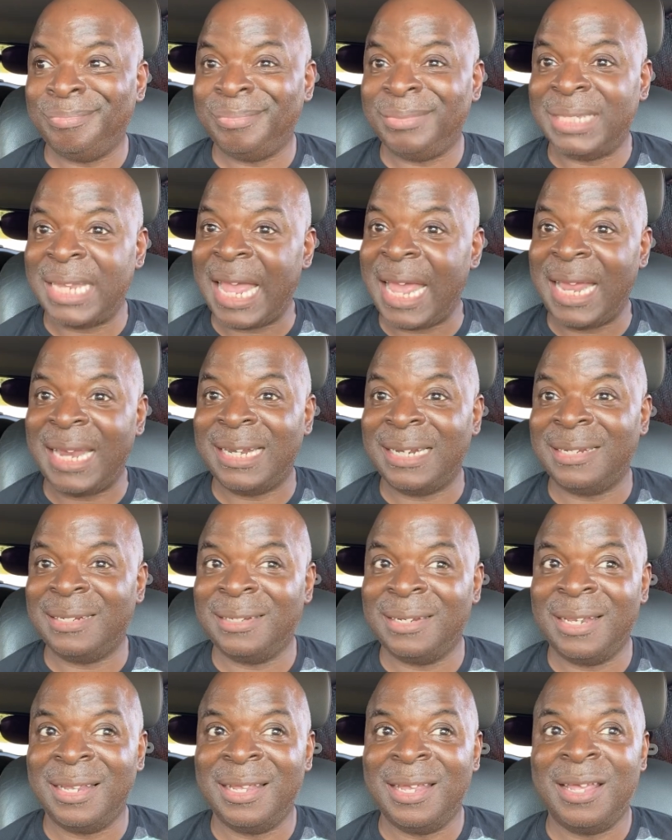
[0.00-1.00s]
10
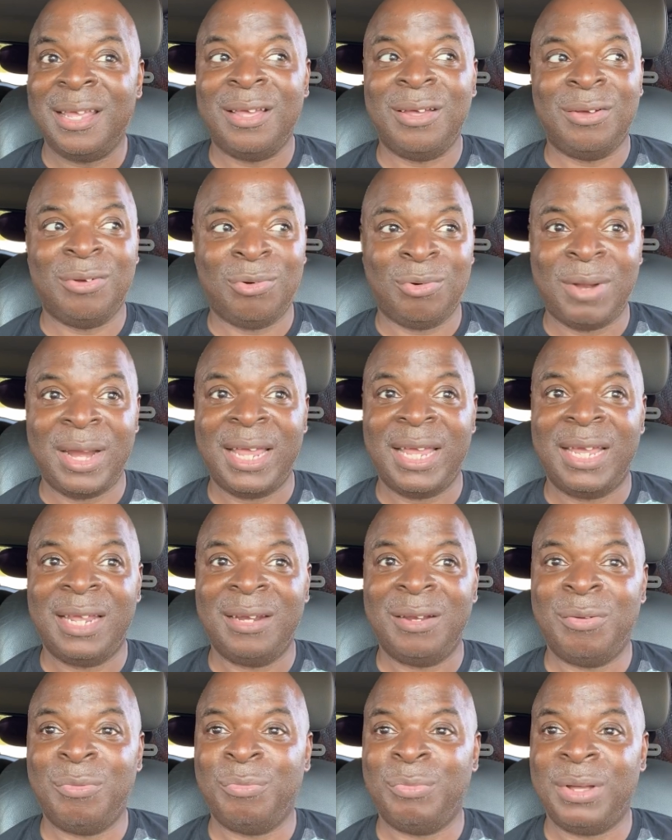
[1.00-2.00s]

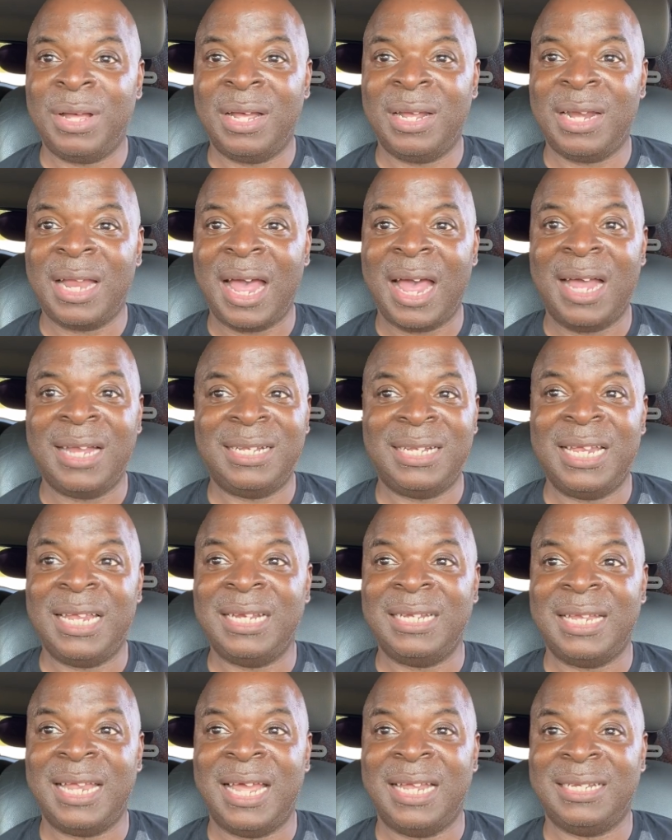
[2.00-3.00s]
grand, but I
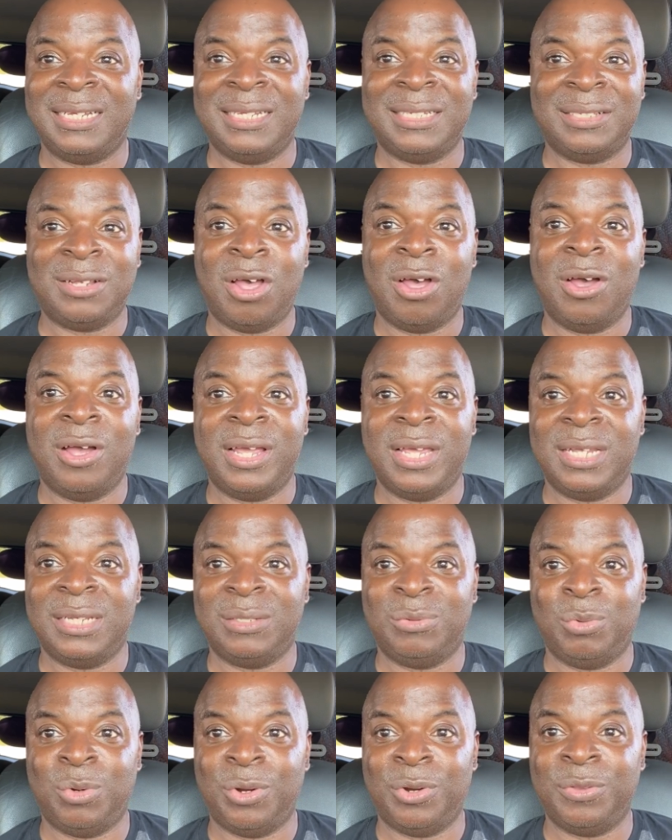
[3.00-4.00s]
think that this car
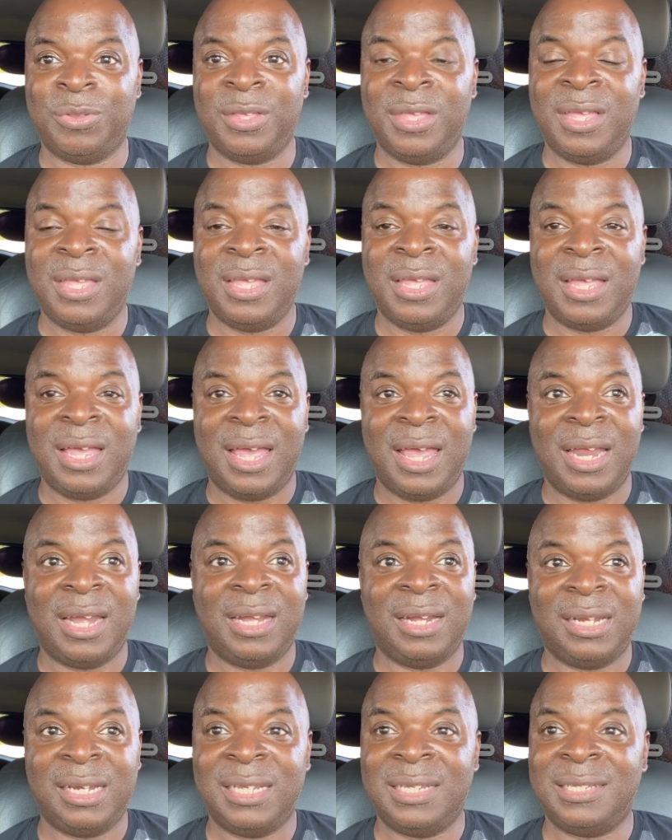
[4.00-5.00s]
is worth at
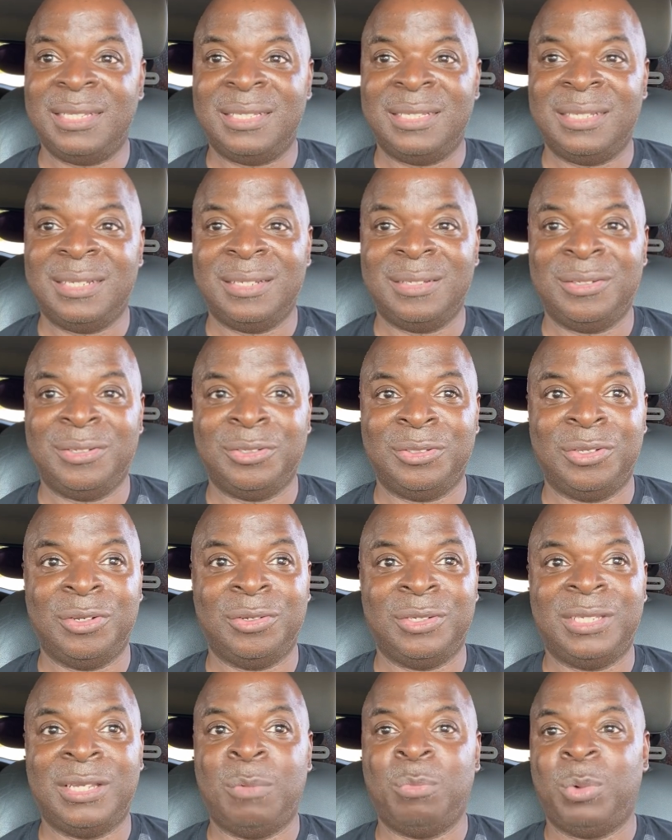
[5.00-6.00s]
least
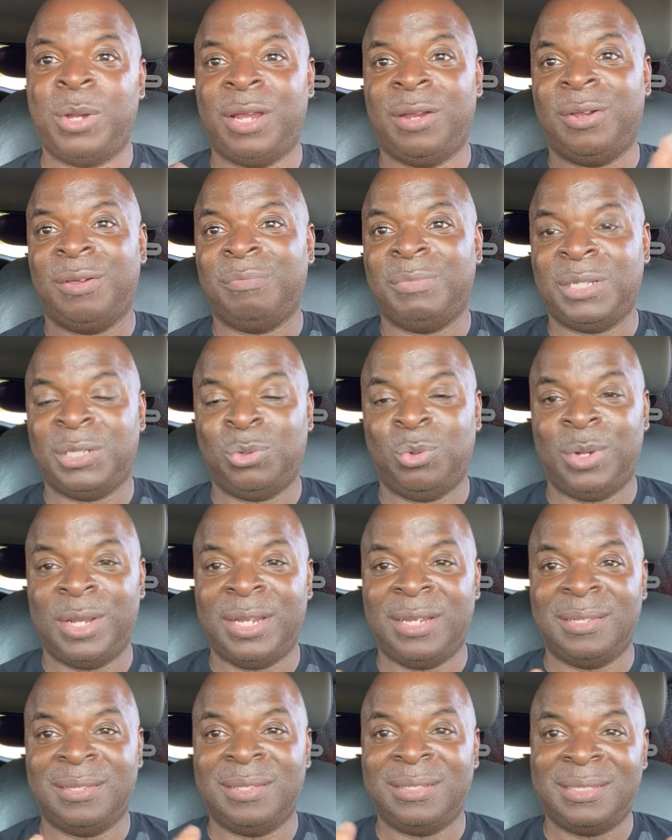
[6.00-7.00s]
somewhere in
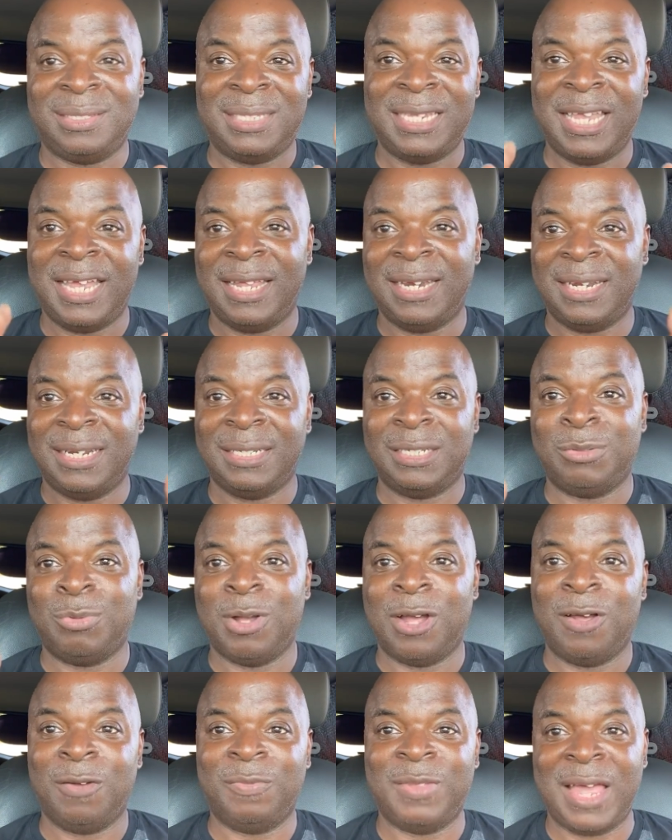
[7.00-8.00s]
between ten and
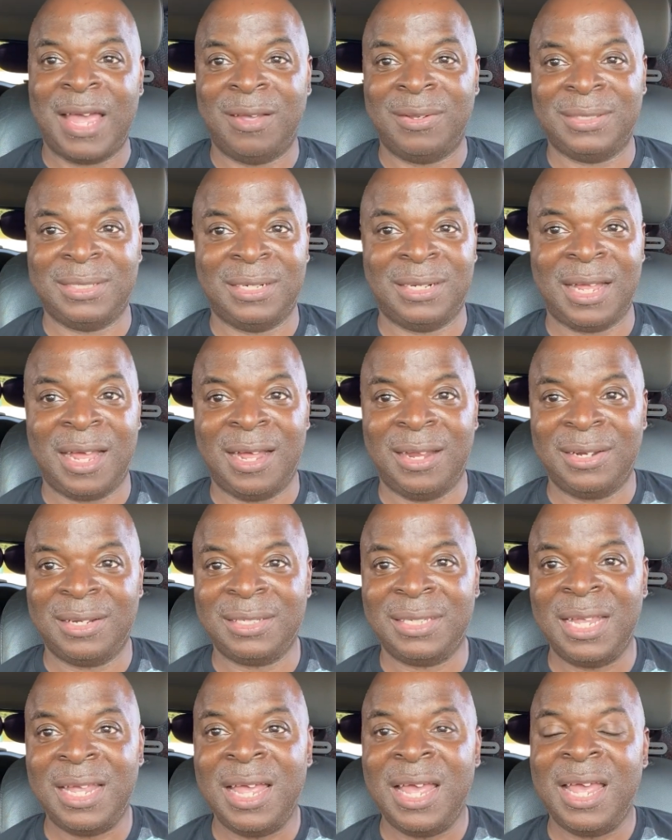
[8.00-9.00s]
twelve thousand dollars.
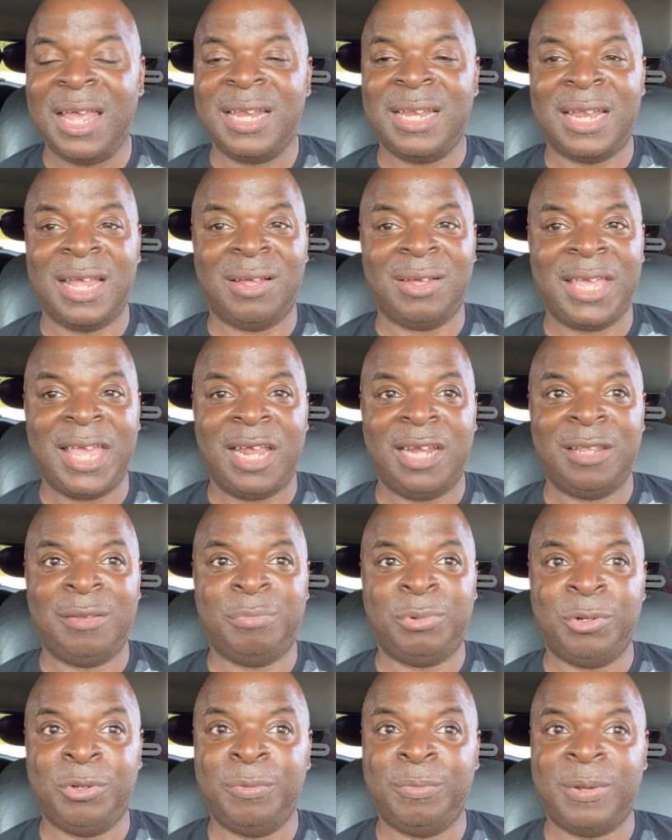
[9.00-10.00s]
Now Kelley
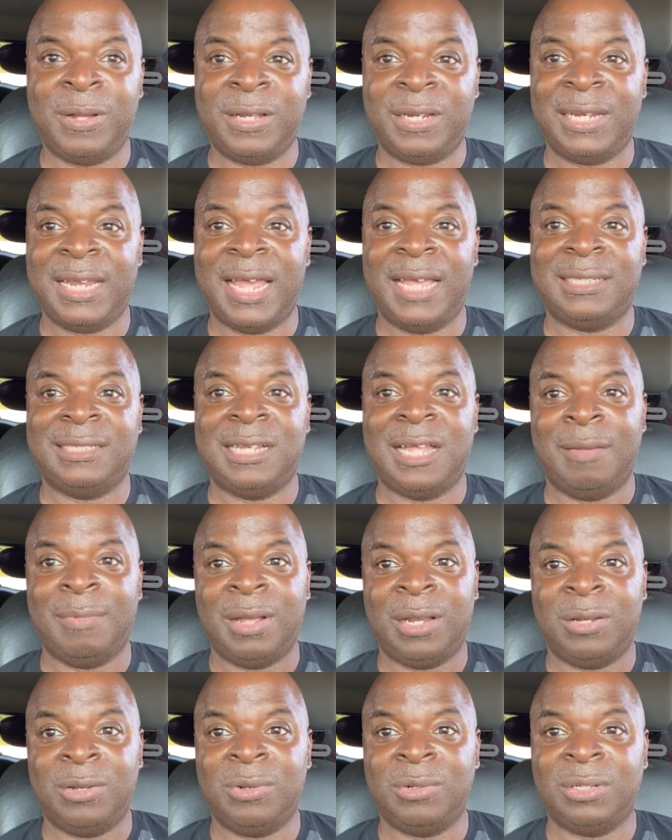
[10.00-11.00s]
Blue Book, last time
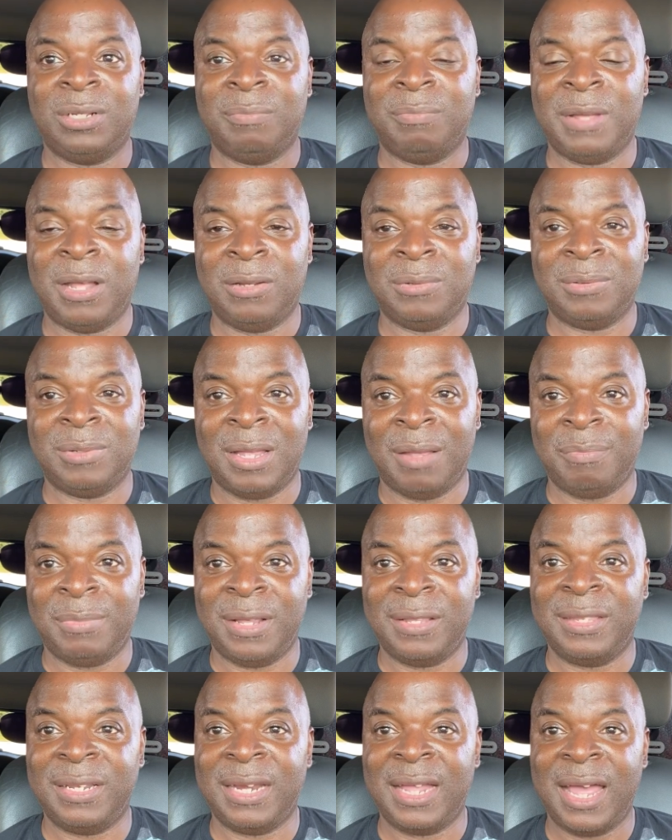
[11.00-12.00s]
I looked about a
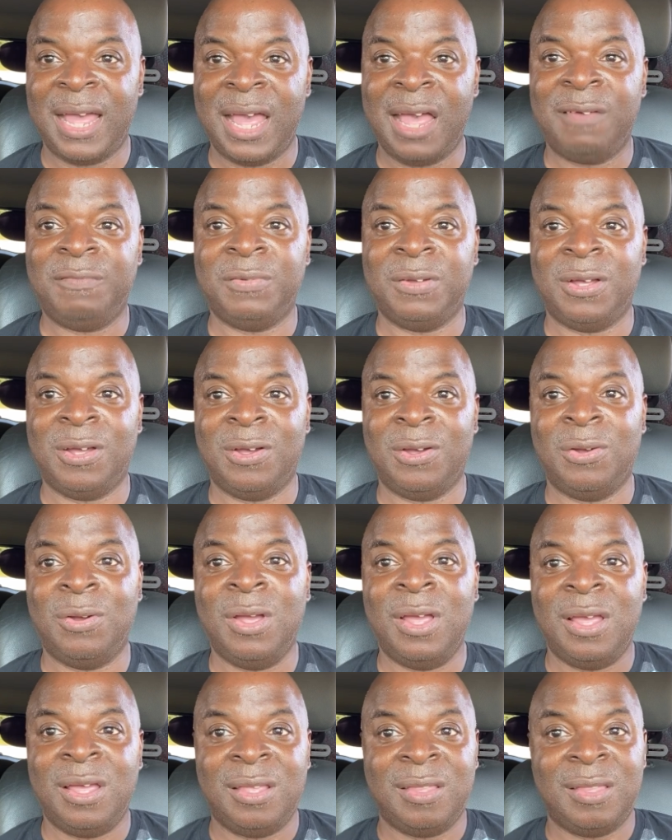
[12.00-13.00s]
month and a half ago,
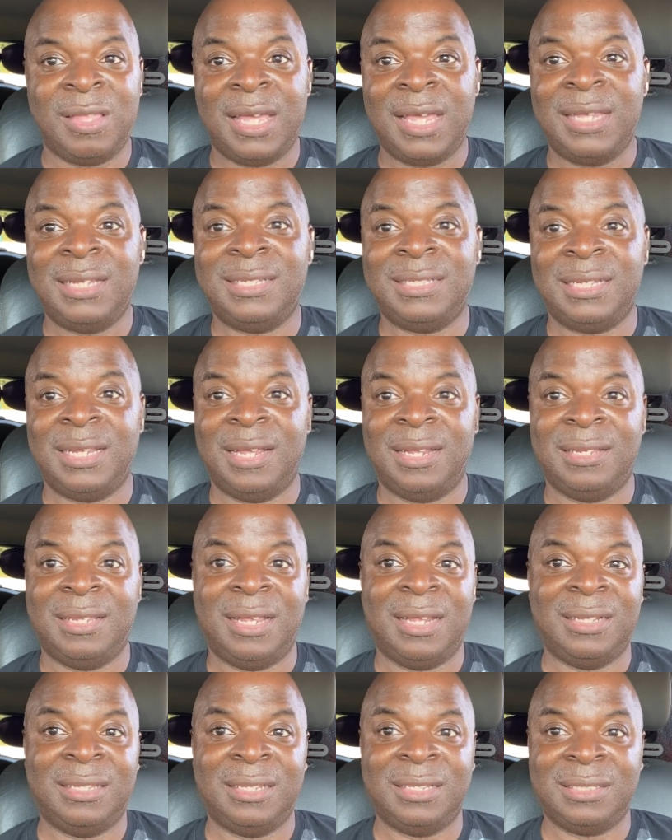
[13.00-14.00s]
they said
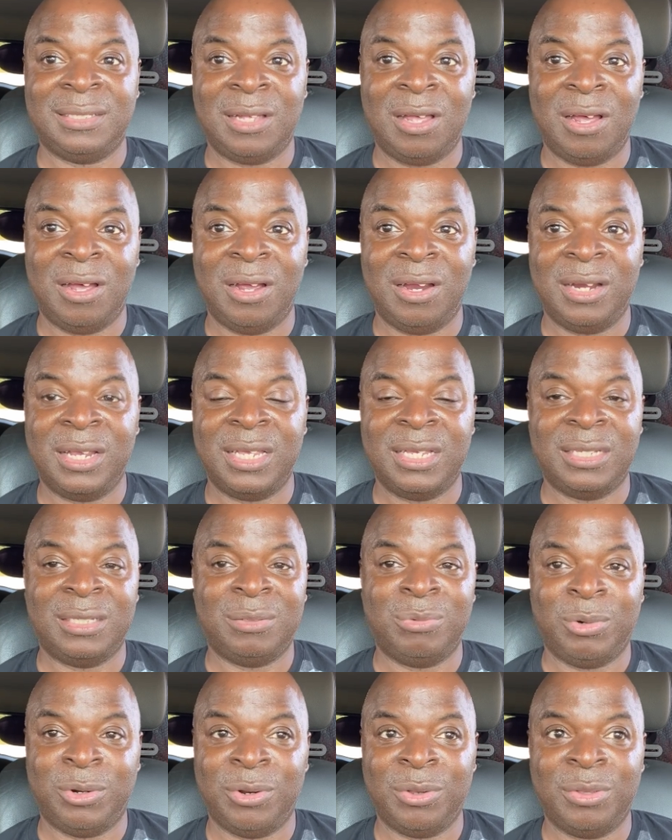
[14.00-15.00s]
that this car is
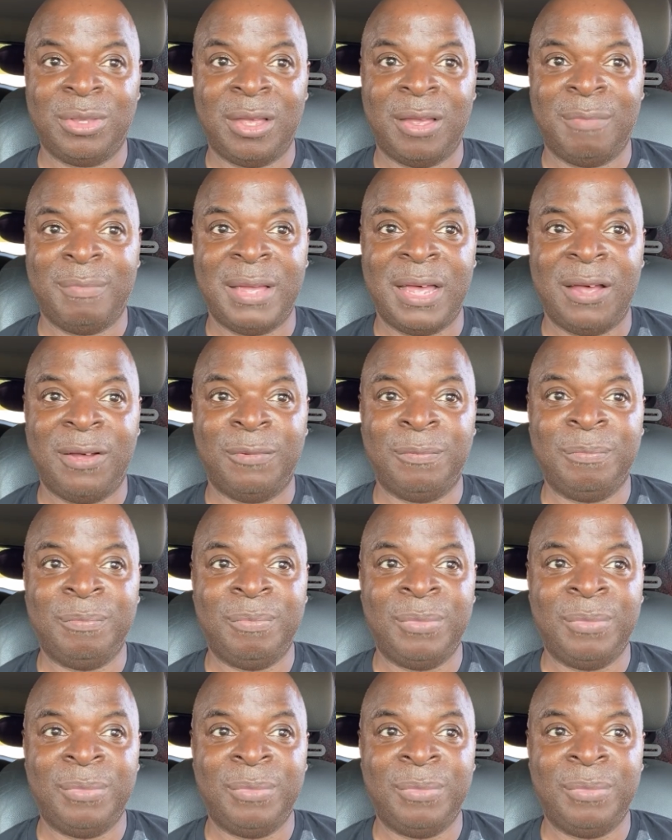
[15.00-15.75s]
worth about